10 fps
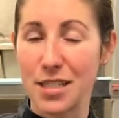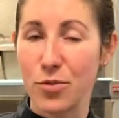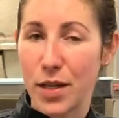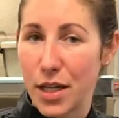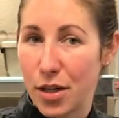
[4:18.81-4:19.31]
so
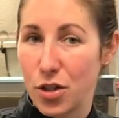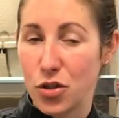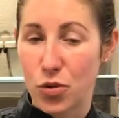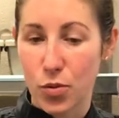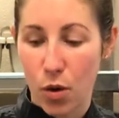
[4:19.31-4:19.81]
we can
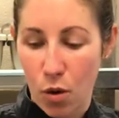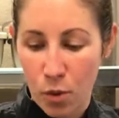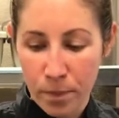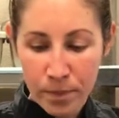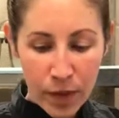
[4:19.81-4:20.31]
control
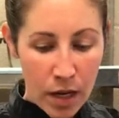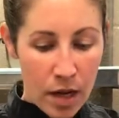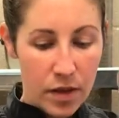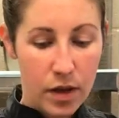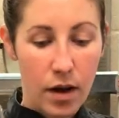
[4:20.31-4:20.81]

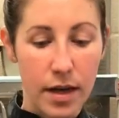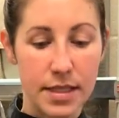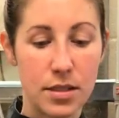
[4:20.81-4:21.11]
the cost.